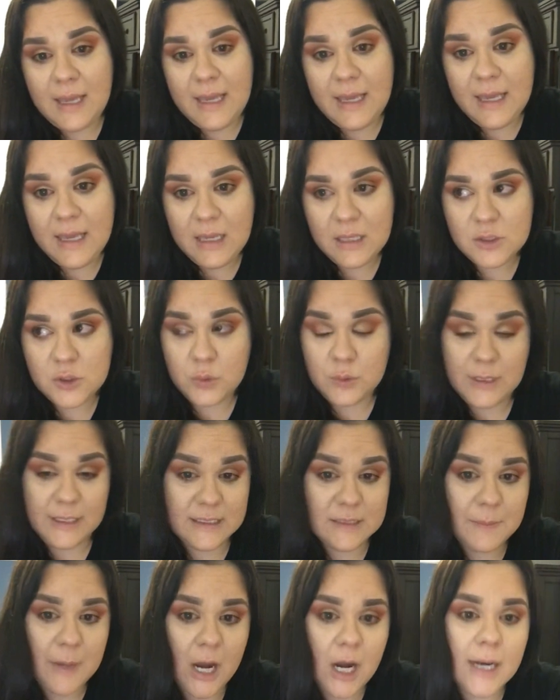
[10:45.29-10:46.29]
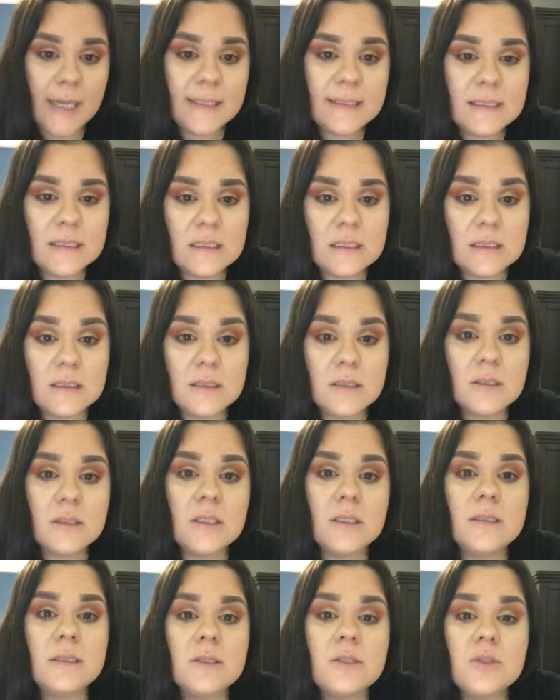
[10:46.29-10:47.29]
He told his parents and
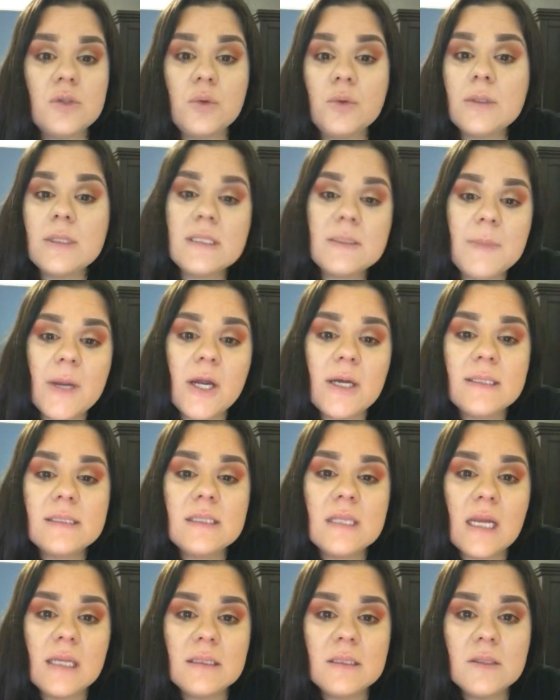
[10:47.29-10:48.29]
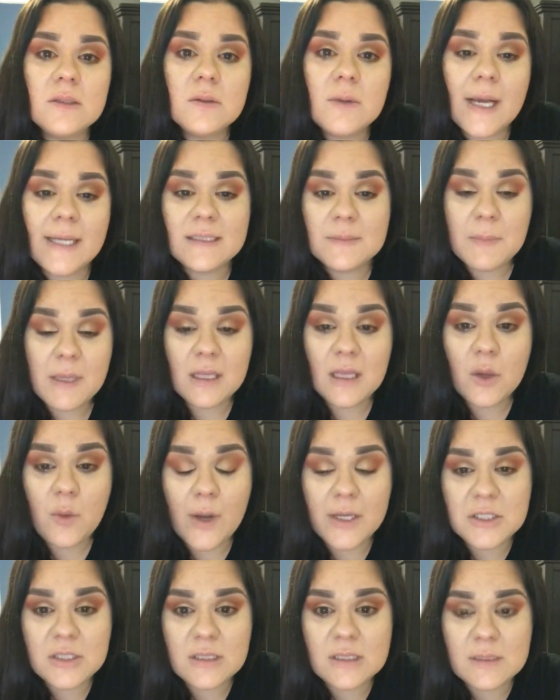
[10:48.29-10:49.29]
just told his parents not to ask me
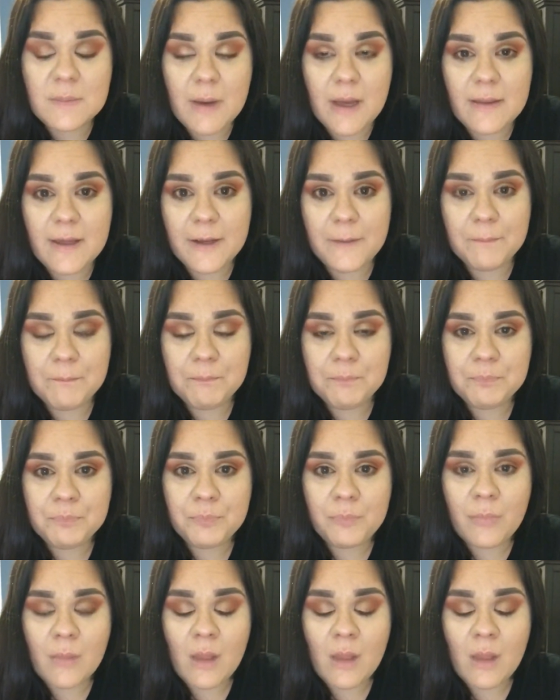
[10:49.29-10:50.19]
any questions about it.